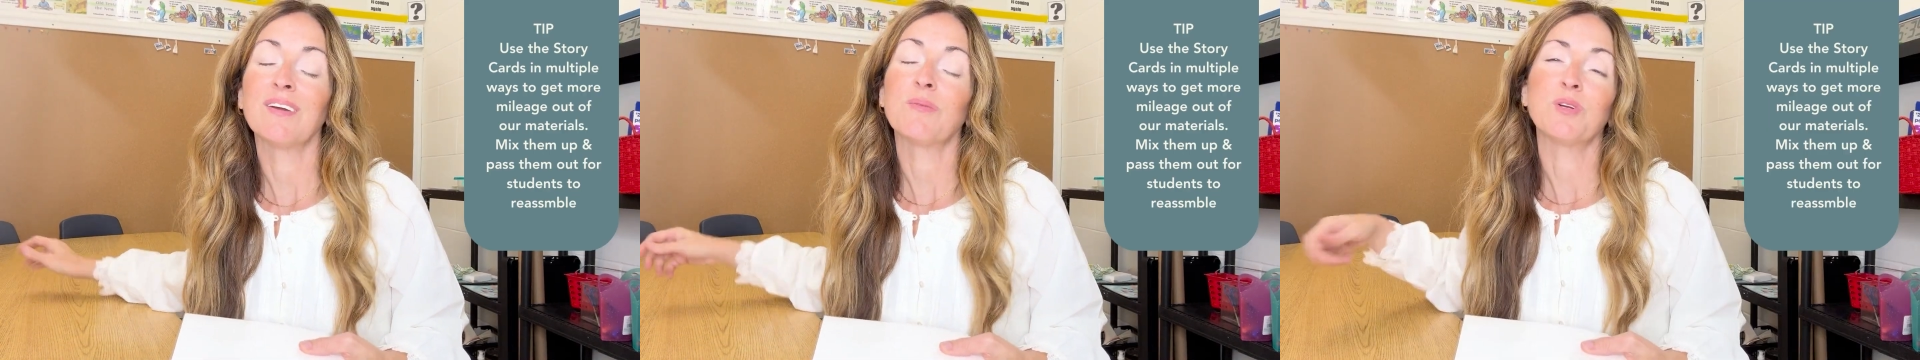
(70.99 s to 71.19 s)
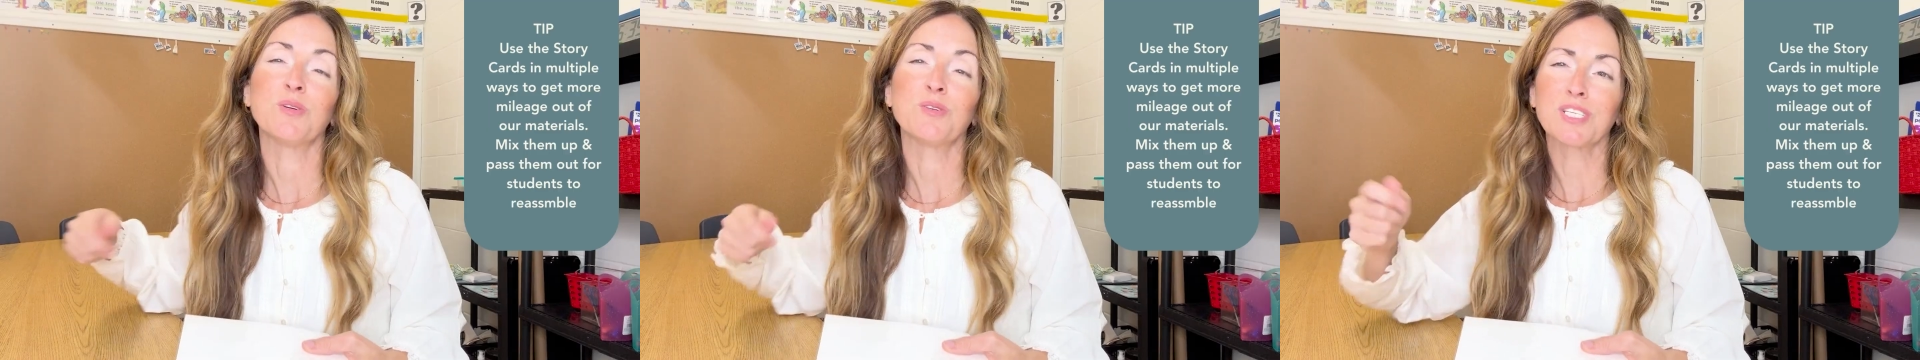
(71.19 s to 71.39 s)

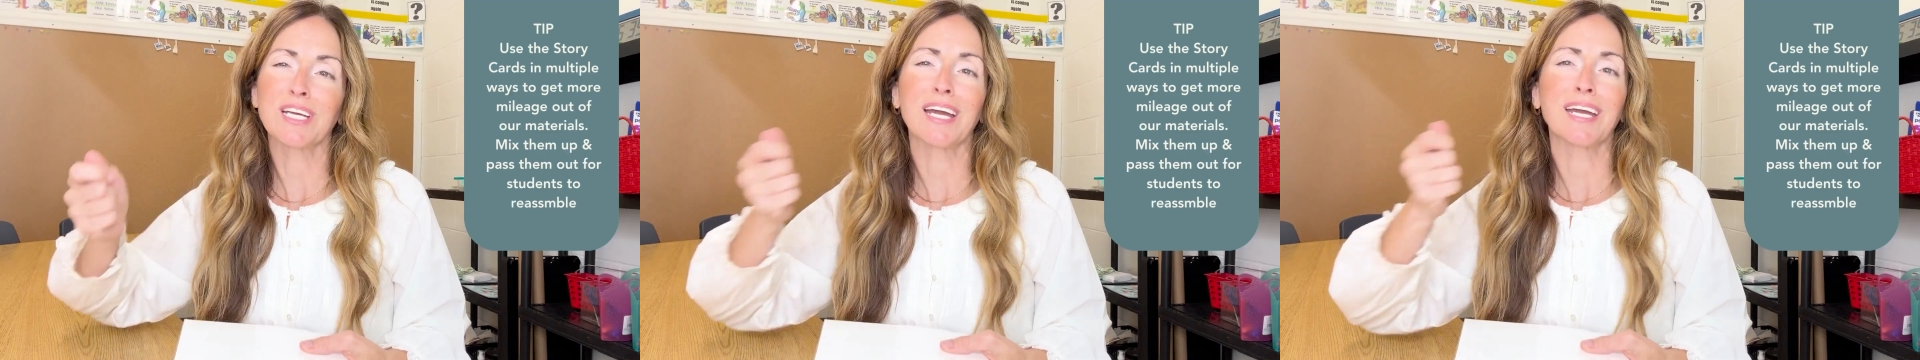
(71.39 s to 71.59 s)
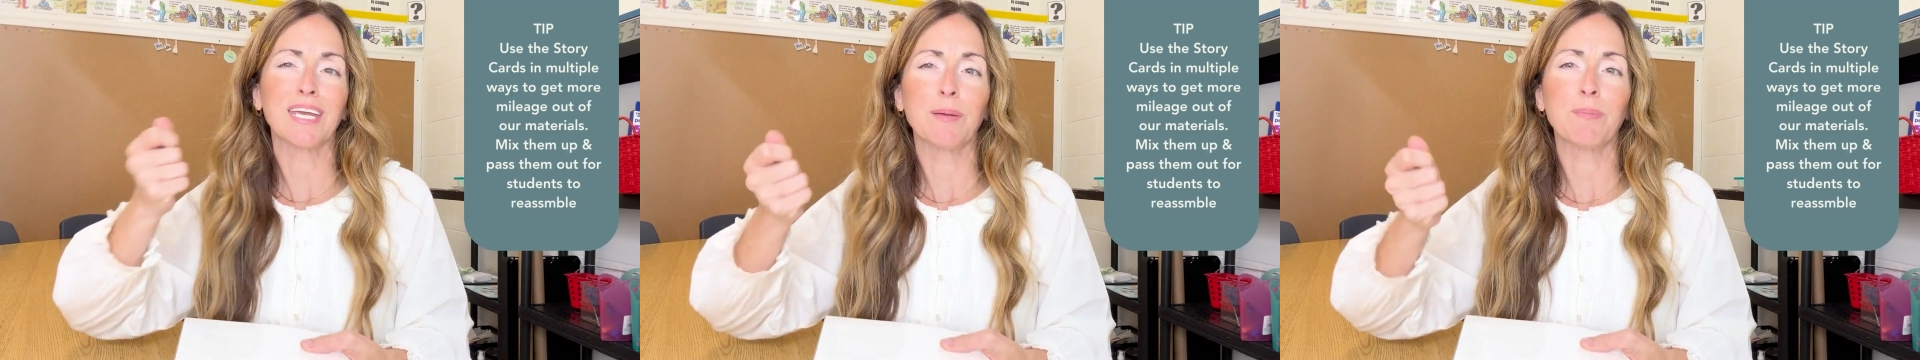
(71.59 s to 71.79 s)
usually
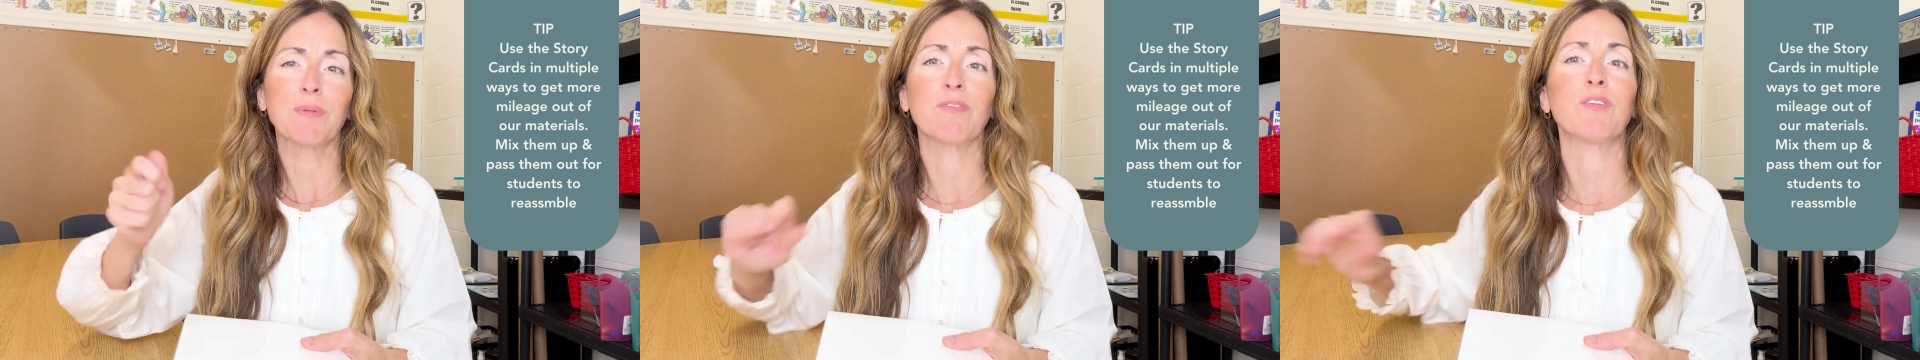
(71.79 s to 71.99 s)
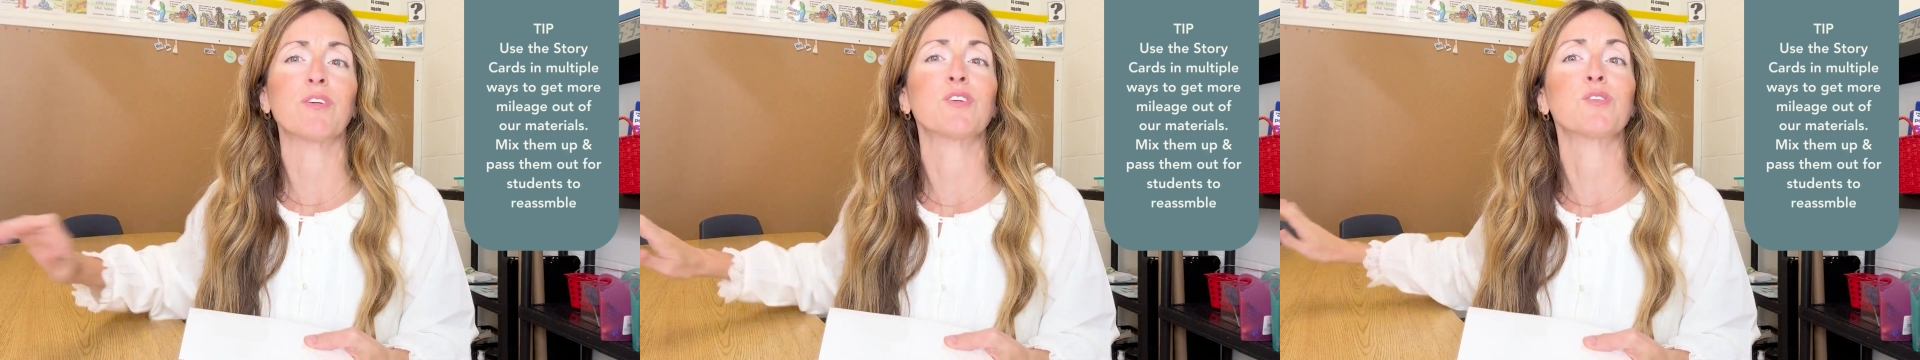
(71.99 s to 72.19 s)
I keep the
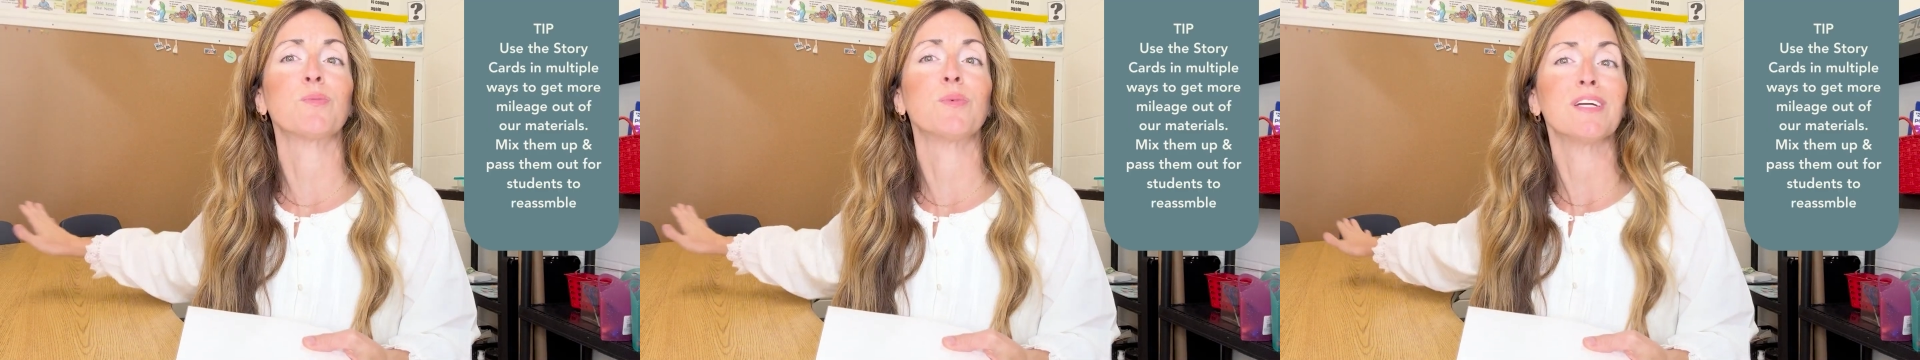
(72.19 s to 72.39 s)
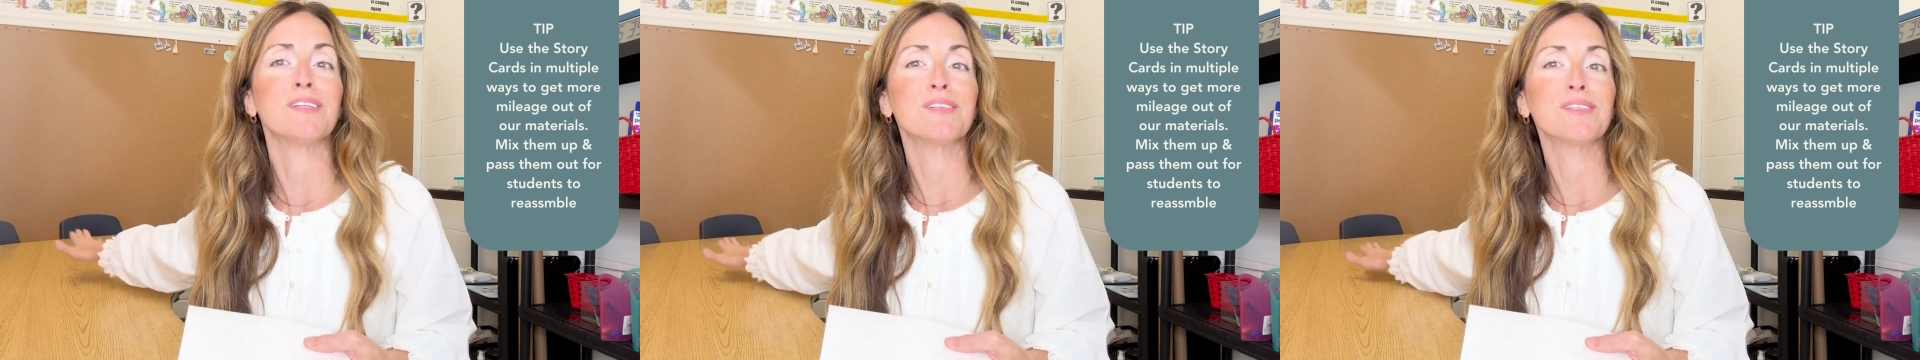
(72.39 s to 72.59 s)
first
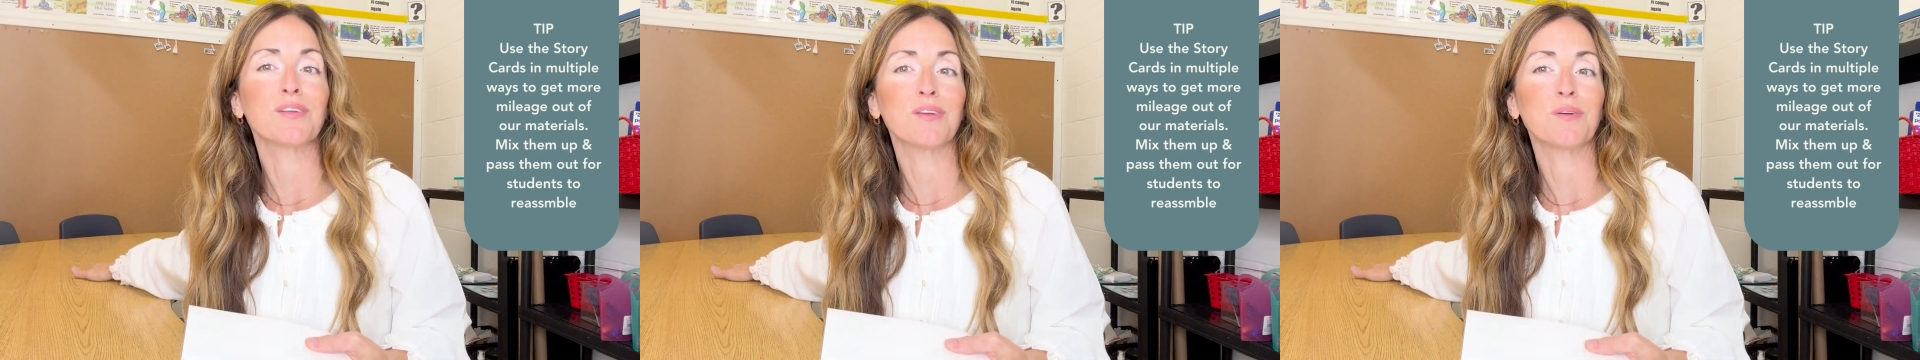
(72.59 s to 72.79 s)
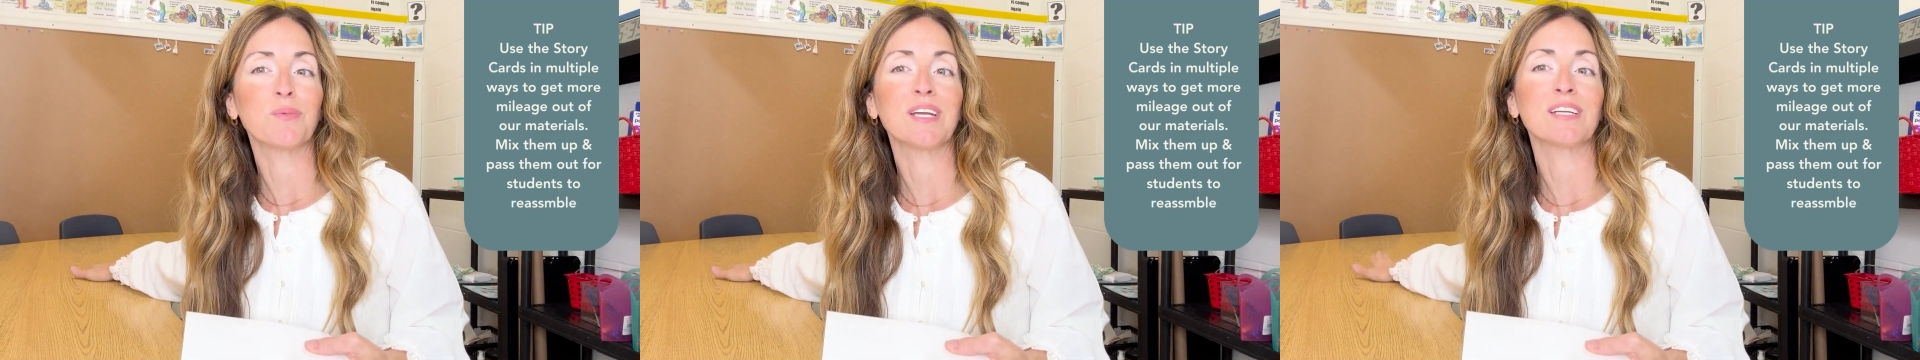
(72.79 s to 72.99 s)
one so that we